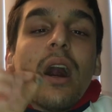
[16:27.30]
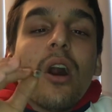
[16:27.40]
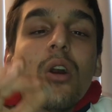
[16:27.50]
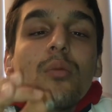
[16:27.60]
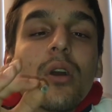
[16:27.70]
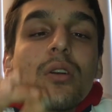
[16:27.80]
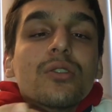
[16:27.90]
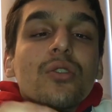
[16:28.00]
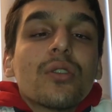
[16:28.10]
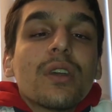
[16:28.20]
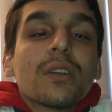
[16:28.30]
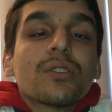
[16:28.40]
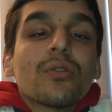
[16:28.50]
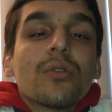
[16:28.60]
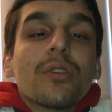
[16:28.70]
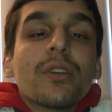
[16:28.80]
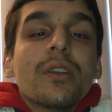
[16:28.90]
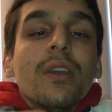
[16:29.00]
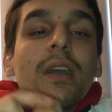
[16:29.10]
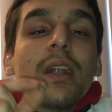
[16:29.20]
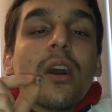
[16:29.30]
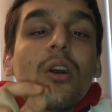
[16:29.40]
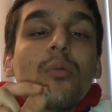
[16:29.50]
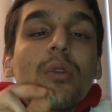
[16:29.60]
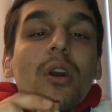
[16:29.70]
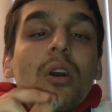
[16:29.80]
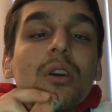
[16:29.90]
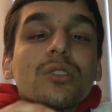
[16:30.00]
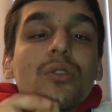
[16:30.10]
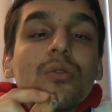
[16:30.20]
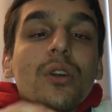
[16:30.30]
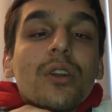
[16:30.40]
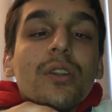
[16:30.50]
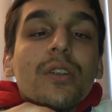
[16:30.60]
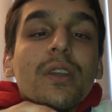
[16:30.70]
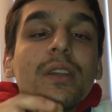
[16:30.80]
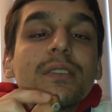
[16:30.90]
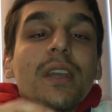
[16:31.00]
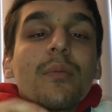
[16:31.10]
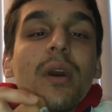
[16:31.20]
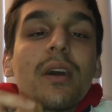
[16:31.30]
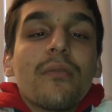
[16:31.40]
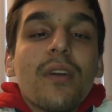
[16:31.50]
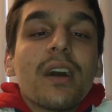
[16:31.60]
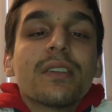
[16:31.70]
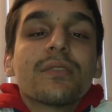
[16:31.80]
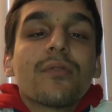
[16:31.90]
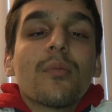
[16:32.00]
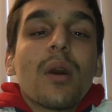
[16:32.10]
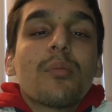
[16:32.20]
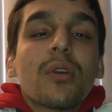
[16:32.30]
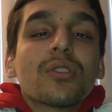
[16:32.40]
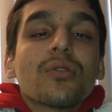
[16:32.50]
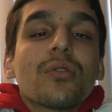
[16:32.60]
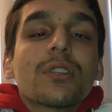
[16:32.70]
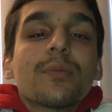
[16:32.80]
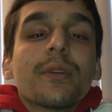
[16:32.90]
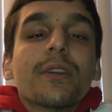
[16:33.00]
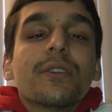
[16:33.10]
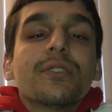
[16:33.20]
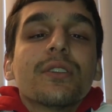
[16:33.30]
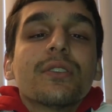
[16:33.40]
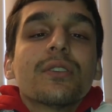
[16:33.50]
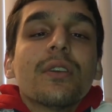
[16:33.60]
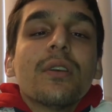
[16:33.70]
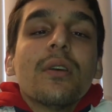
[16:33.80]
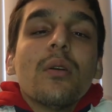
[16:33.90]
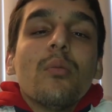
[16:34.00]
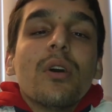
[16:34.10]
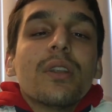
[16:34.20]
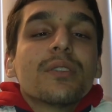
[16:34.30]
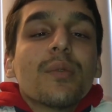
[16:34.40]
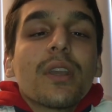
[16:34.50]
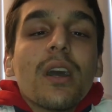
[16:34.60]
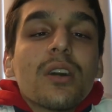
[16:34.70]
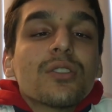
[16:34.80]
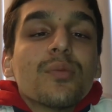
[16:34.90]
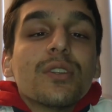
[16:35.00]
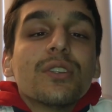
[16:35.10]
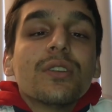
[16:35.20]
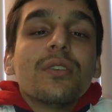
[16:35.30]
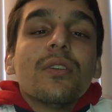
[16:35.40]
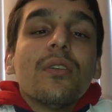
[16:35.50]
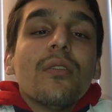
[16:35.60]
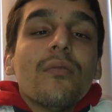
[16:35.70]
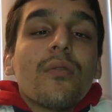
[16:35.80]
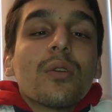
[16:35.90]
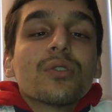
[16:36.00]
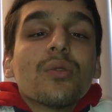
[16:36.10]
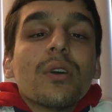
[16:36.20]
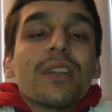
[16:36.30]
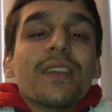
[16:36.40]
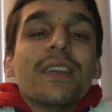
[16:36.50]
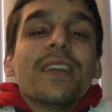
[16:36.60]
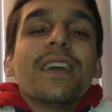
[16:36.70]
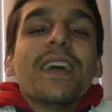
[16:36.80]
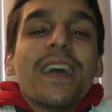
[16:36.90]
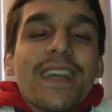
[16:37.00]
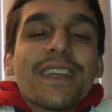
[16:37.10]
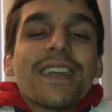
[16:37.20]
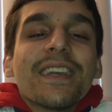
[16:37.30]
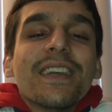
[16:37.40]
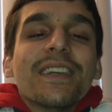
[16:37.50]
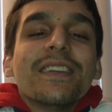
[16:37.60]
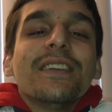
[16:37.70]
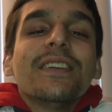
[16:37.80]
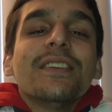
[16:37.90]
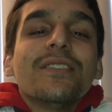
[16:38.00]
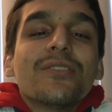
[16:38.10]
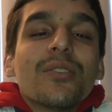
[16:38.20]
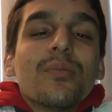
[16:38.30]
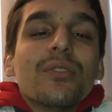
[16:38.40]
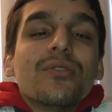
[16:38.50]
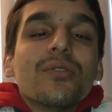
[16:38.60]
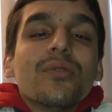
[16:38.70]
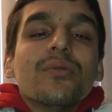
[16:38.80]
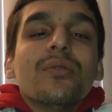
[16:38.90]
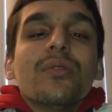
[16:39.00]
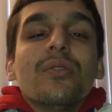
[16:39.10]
I hope y'all enjoyed that story, and I hope y'all also learn and take my advice from my personal experiences. But it's been Ganja Midget 420, aka Trippy Drew.